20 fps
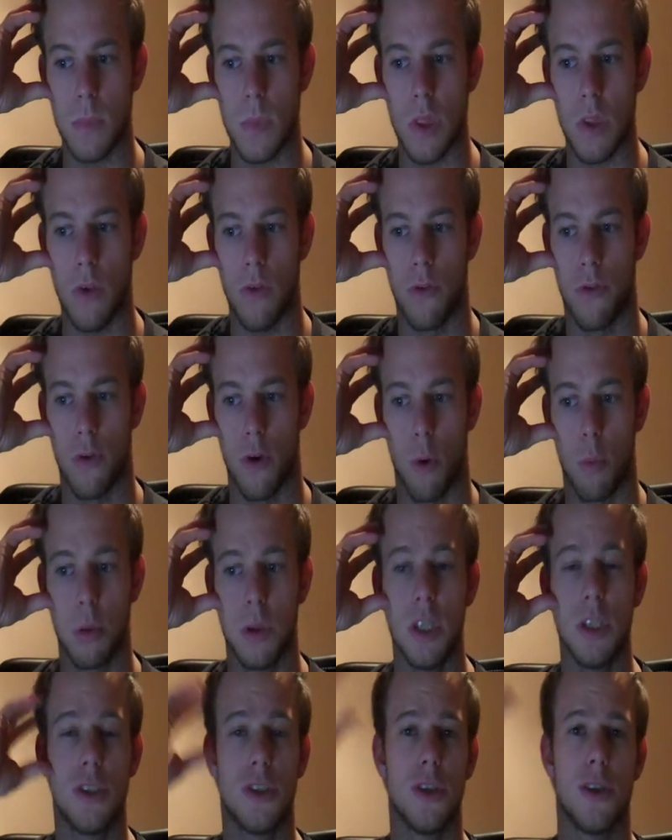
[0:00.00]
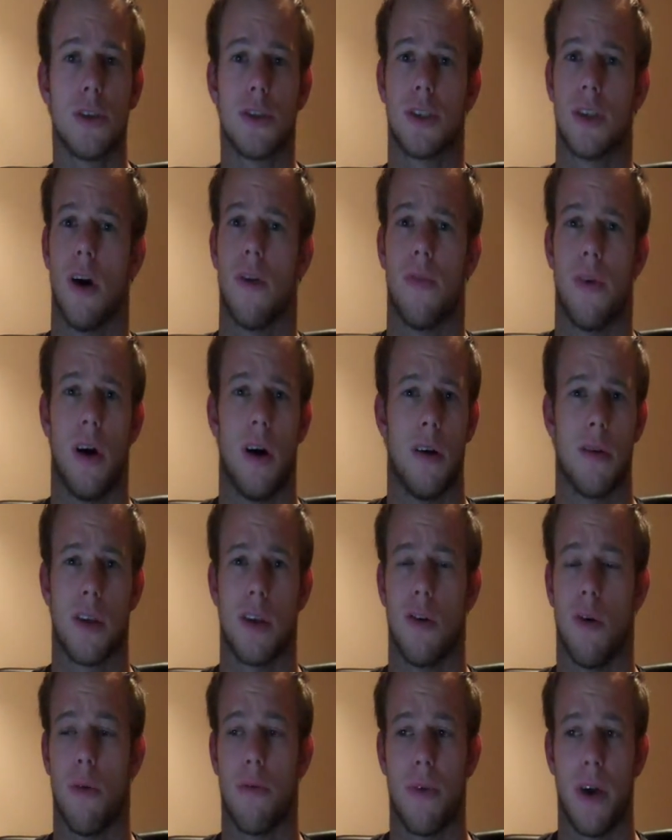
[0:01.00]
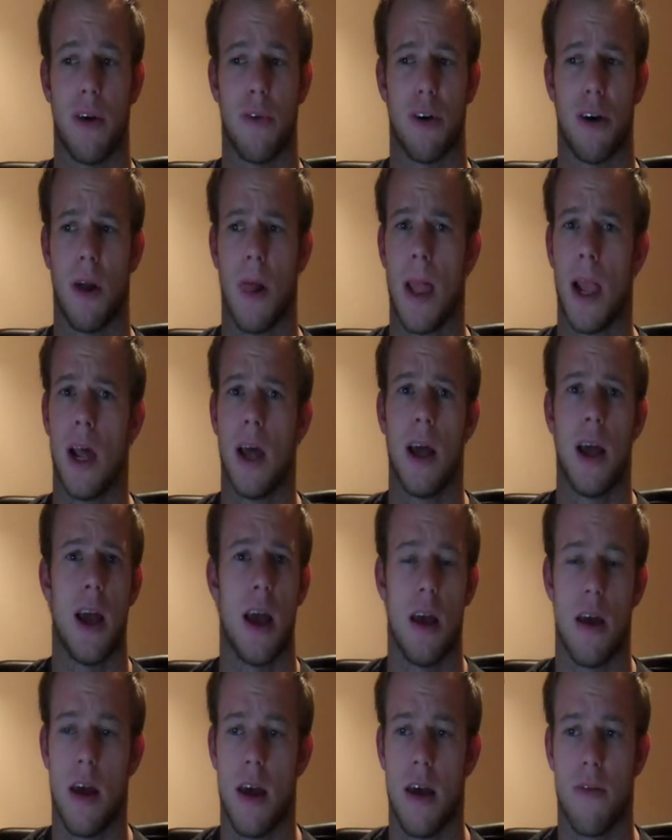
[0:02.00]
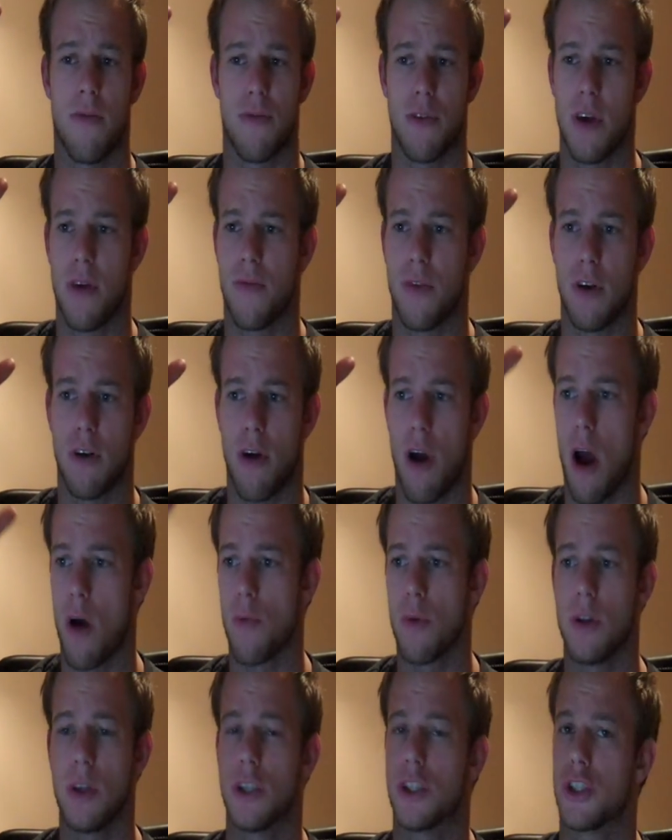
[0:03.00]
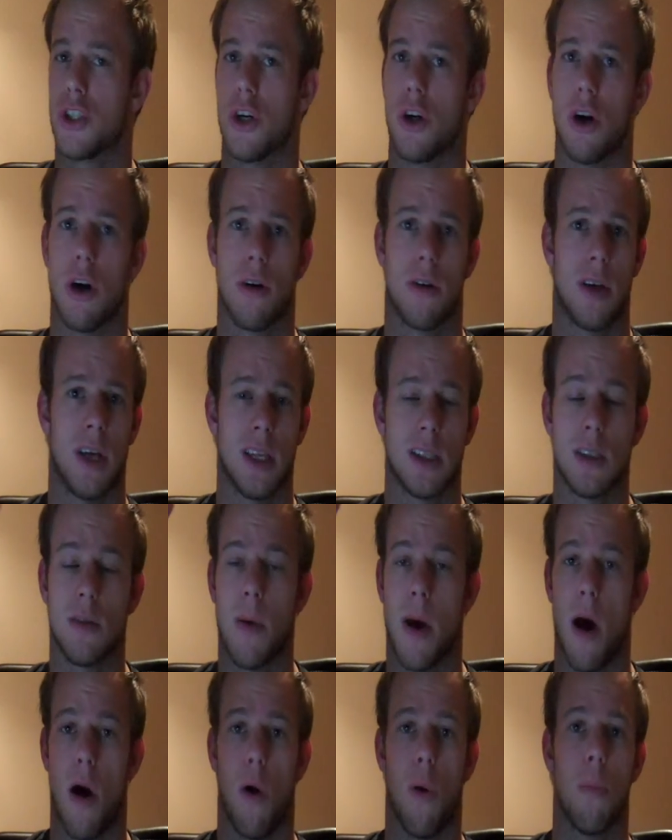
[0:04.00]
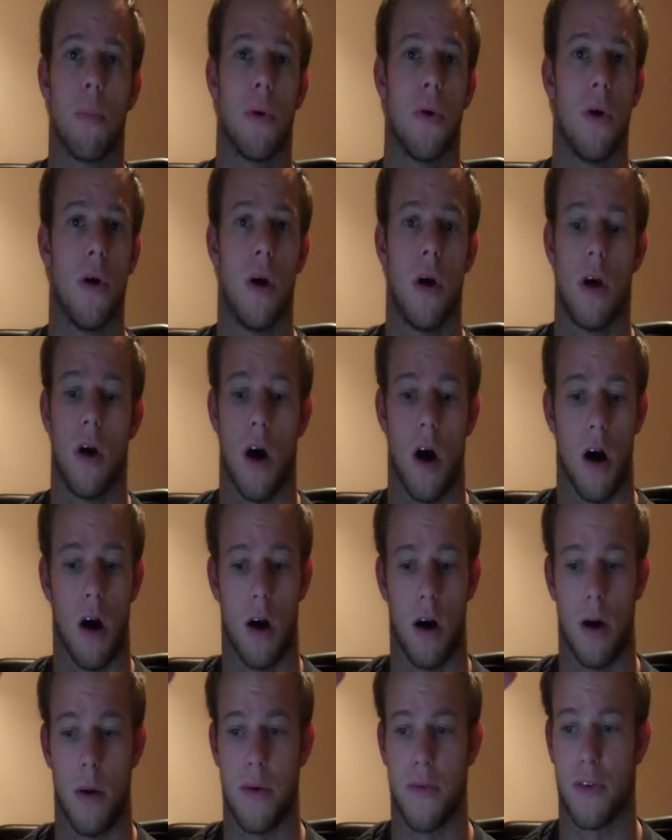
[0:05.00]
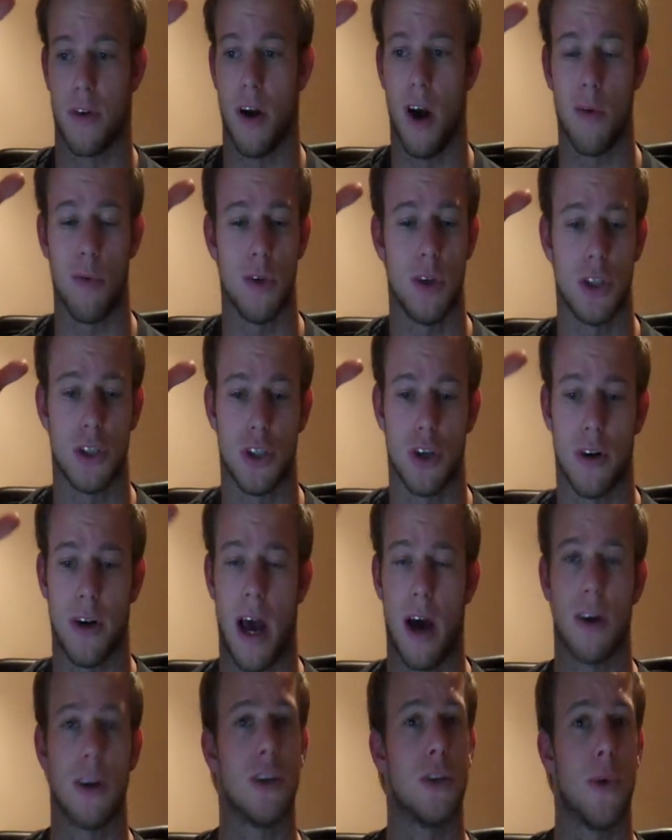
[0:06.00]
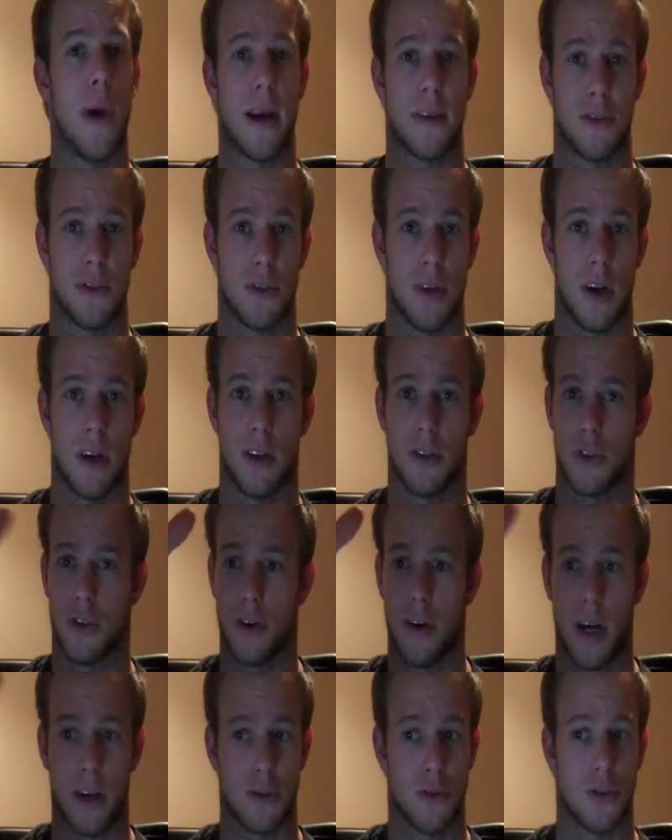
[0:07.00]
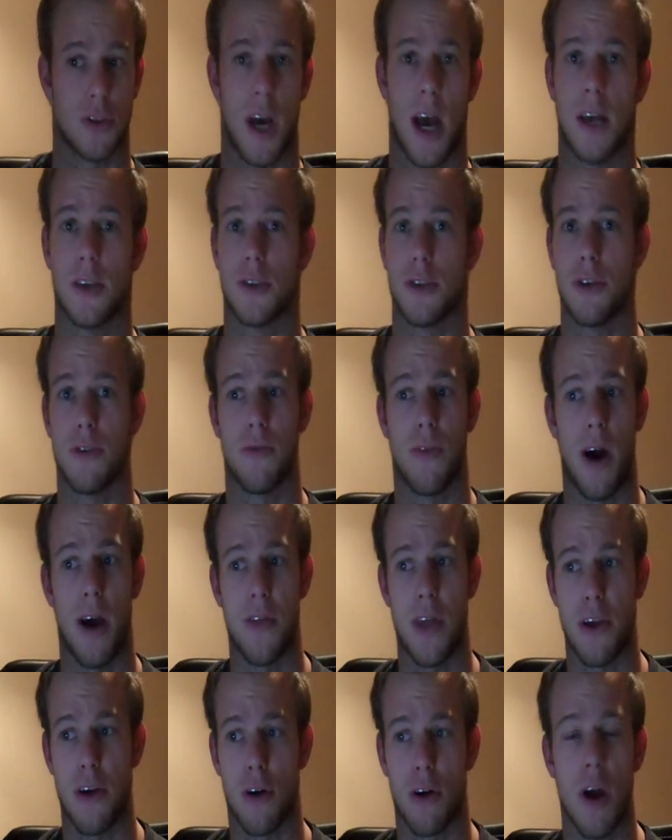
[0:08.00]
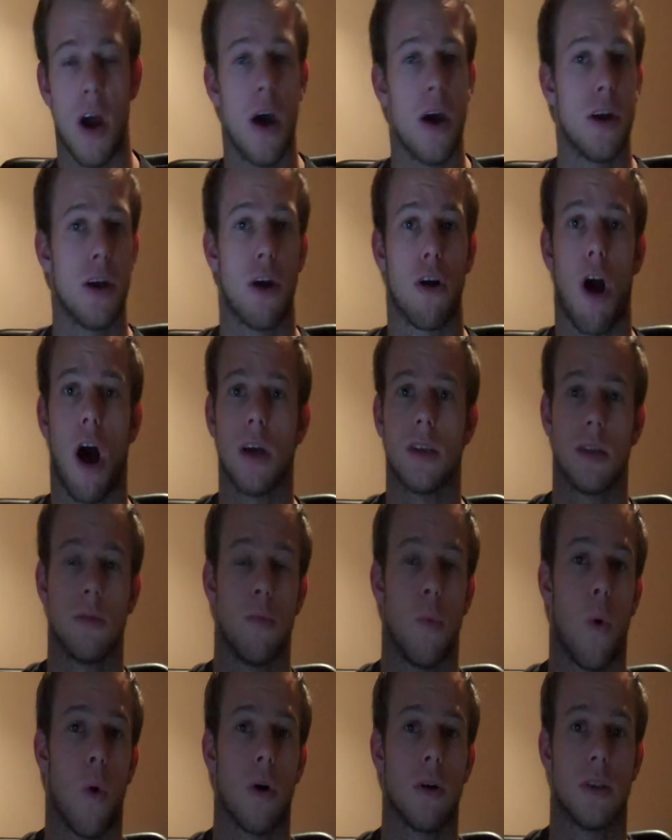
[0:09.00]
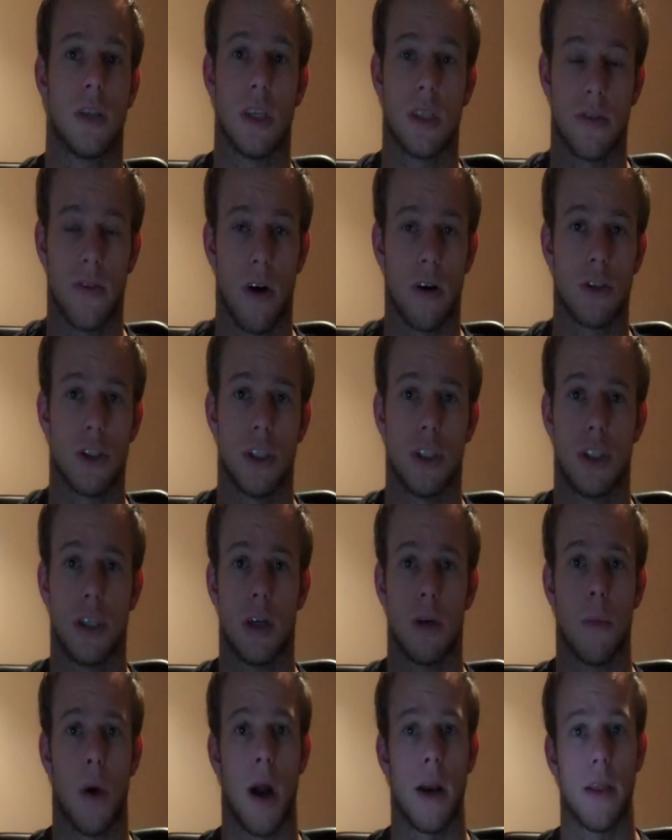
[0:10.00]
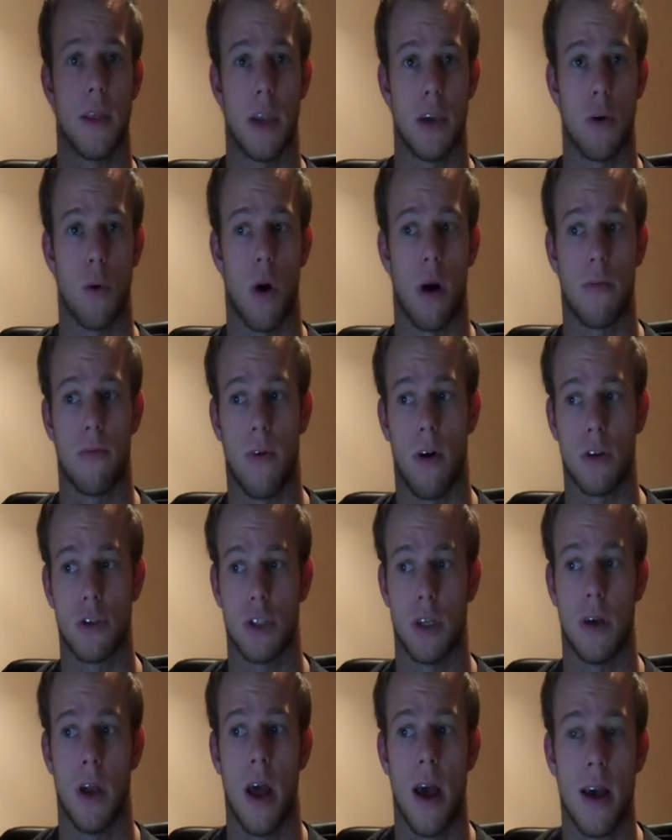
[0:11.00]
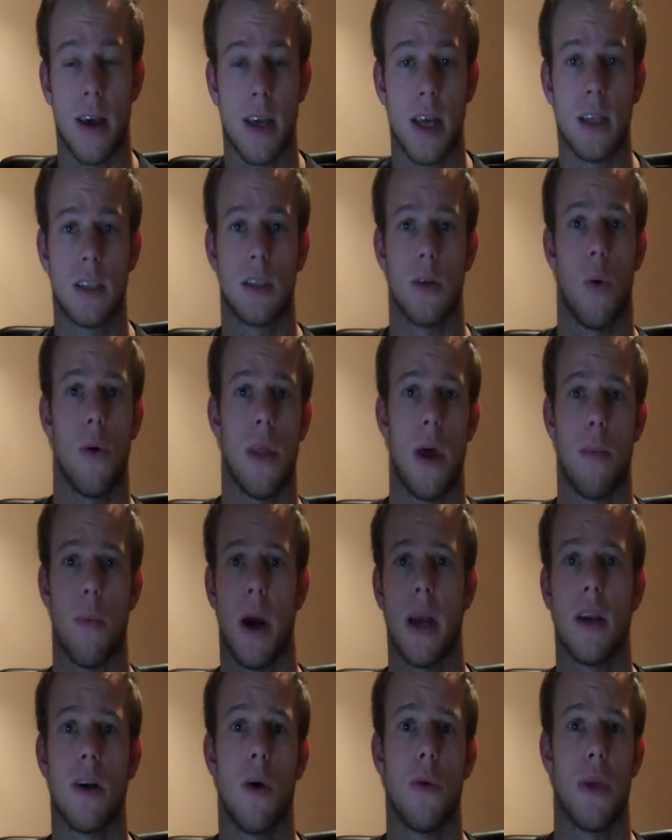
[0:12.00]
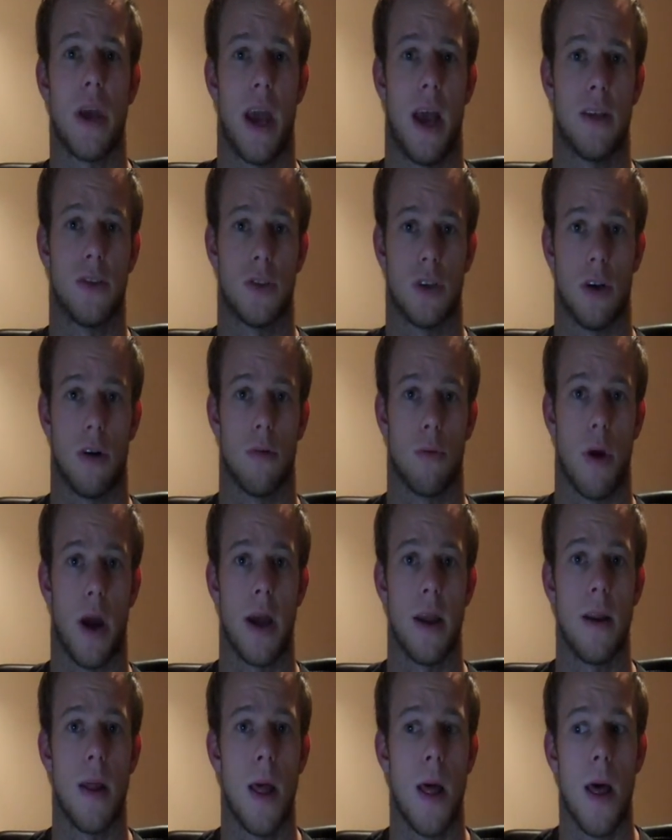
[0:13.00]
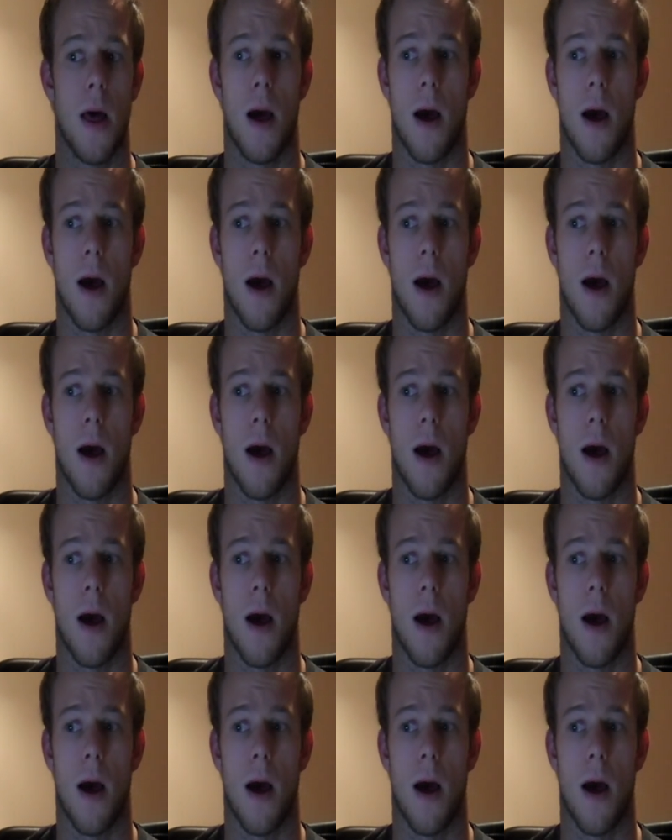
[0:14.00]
So please do yourself, a favor. If you're not really sure, get some help. If you're not really sure on how to do a certain exercise, or you find that you're causing more dysfunction to your body than you are function, get someone that might know the answer, right?